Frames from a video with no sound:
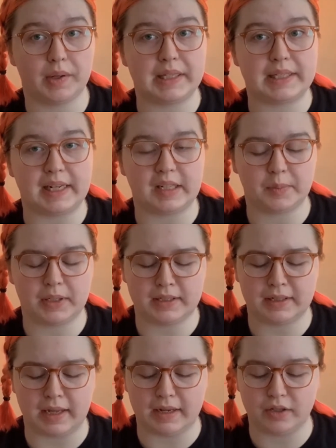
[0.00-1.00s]
this takes place
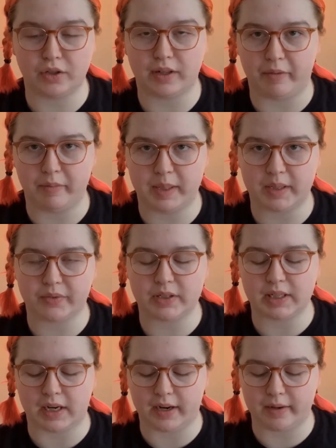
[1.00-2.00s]
then, so that would be a different
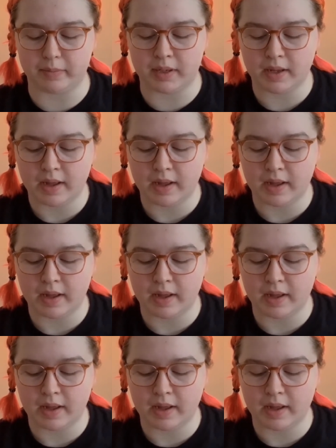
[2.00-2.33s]
time.